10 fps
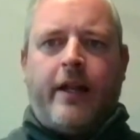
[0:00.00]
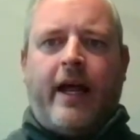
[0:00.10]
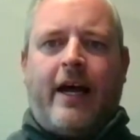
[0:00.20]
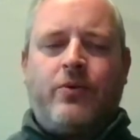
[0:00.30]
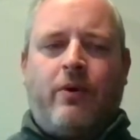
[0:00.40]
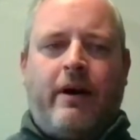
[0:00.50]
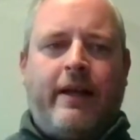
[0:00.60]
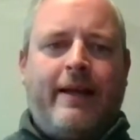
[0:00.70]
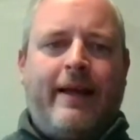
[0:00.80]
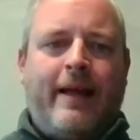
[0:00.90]
And how do
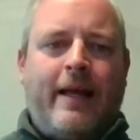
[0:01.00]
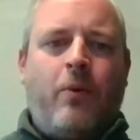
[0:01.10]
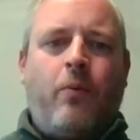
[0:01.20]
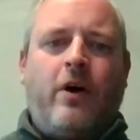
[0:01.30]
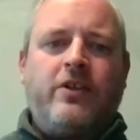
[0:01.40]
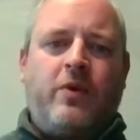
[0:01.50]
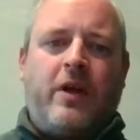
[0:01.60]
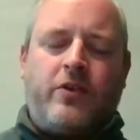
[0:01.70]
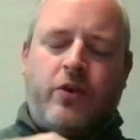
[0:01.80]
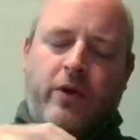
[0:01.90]
I,
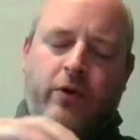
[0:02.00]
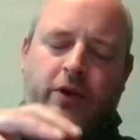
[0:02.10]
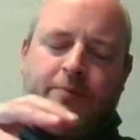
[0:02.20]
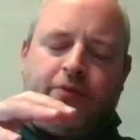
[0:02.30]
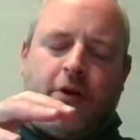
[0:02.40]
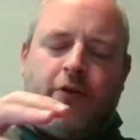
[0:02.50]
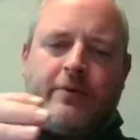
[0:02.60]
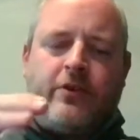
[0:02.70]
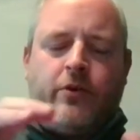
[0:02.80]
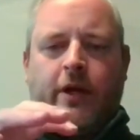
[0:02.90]
whilst doing all those
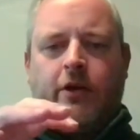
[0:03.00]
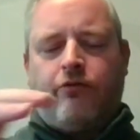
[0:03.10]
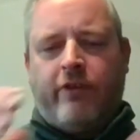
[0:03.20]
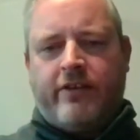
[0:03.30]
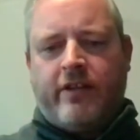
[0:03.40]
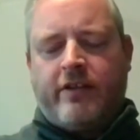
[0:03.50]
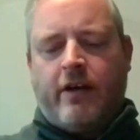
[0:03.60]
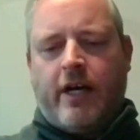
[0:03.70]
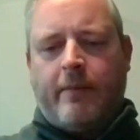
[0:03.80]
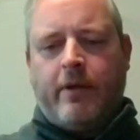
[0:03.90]
programs to increase the
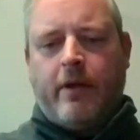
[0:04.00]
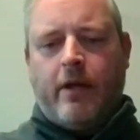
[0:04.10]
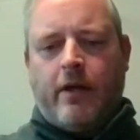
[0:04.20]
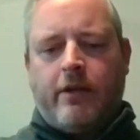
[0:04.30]
time,